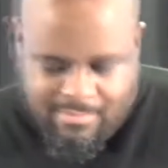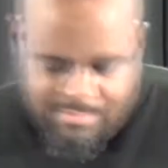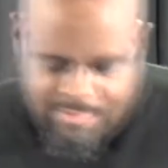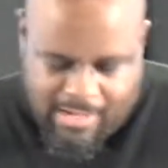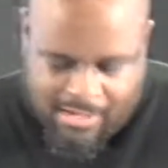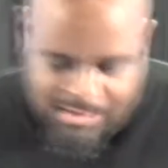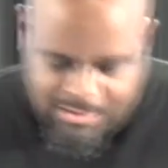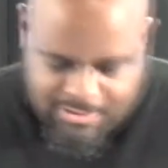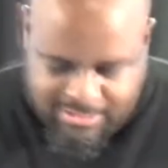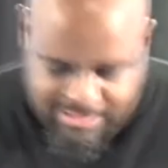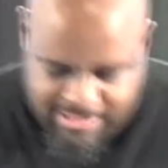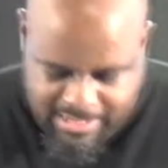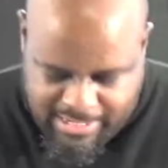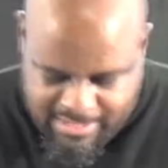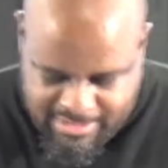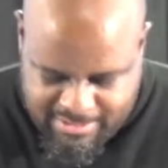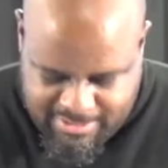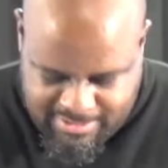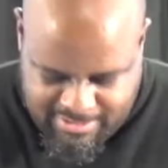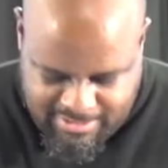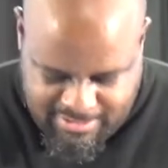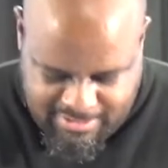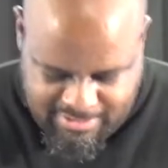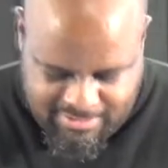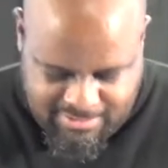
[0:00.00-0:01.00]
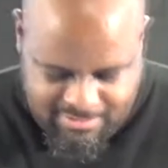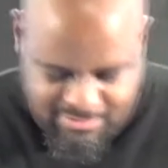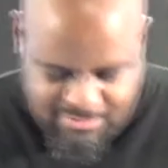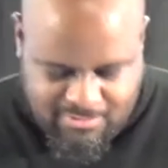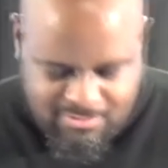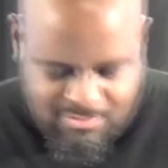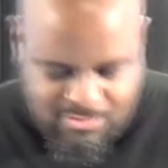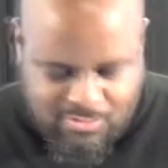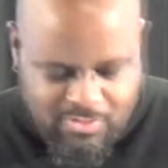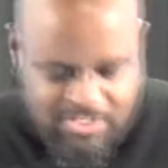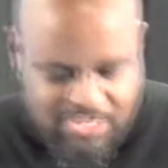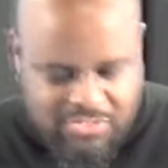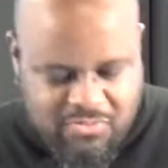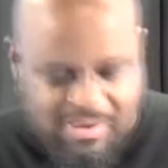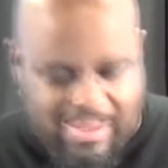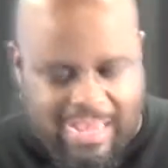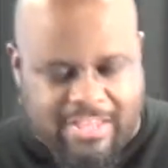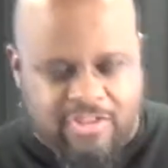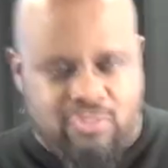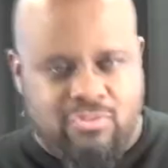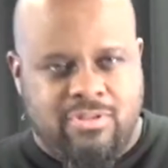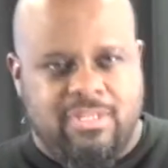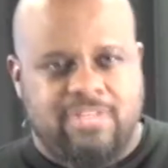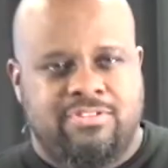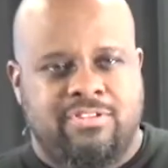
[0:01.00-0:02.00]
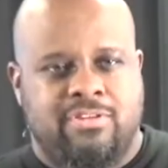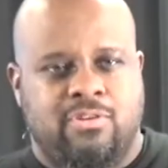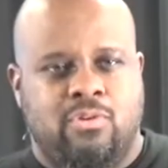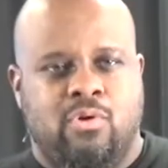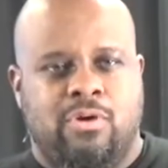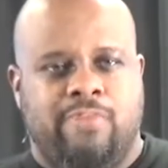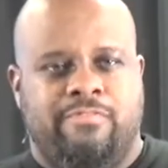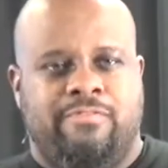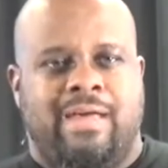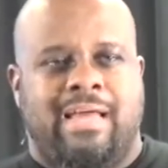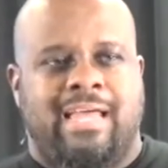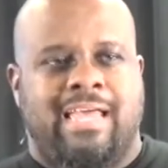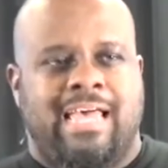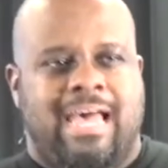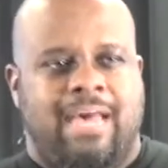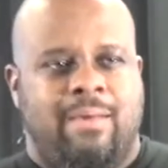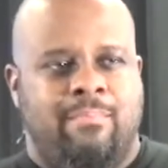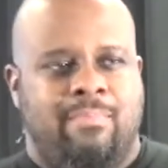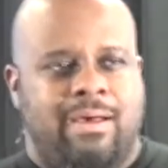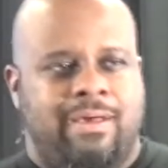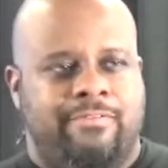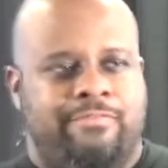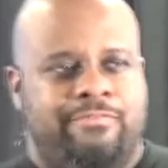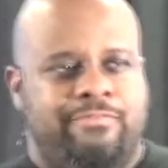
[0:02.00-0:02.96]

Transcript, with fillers: Paul says the reason why you need to glorify God by